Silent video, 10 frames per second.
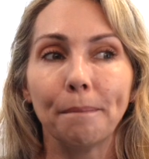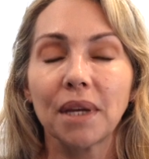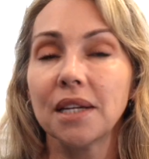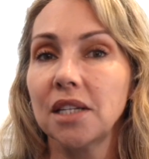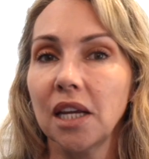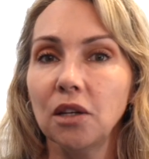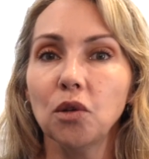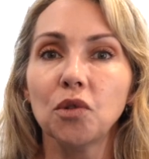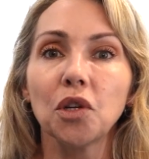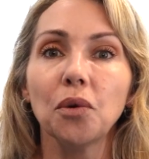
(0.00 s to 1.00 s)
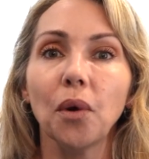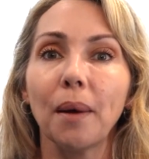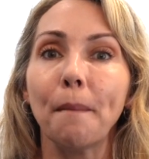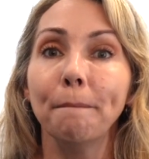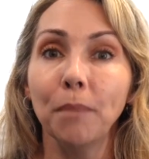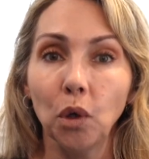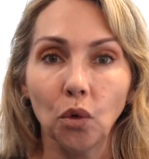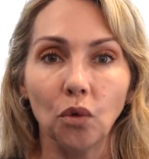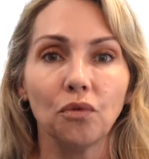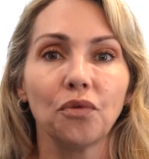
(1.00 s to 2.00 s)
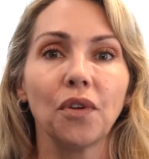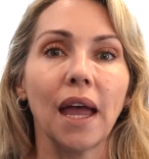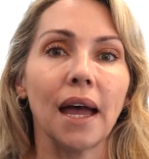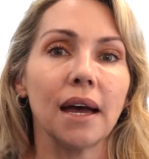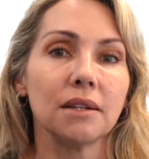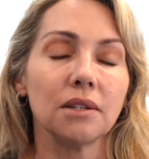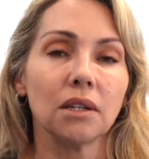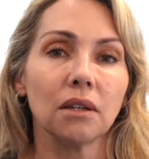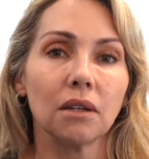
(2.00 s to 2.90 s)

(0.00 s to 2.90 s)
continue to move and